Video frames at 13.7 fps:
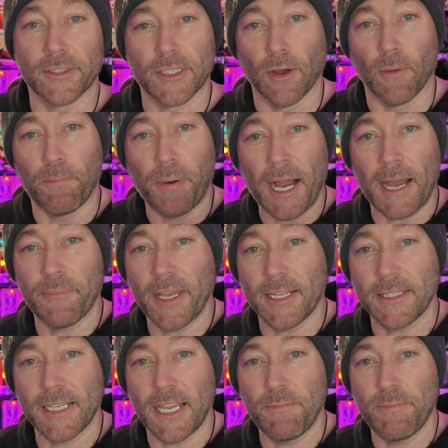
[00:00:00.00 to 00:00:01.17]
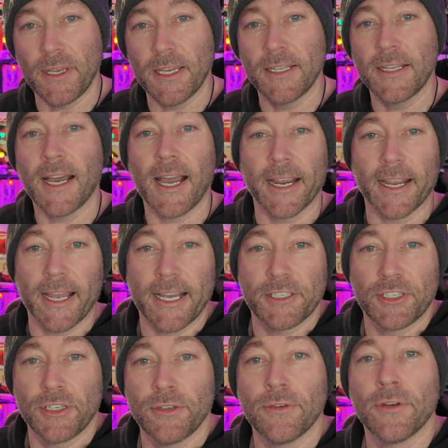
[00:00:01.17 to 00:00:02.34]
So pop that tape in, I
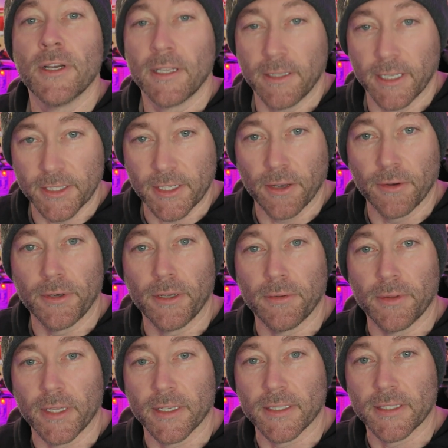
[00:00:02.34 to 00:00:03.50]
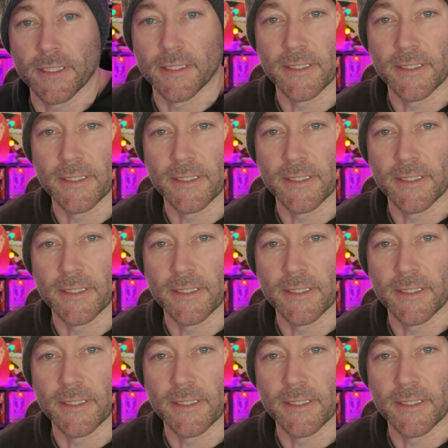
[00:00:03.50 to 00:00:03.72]
got you, let's go do this.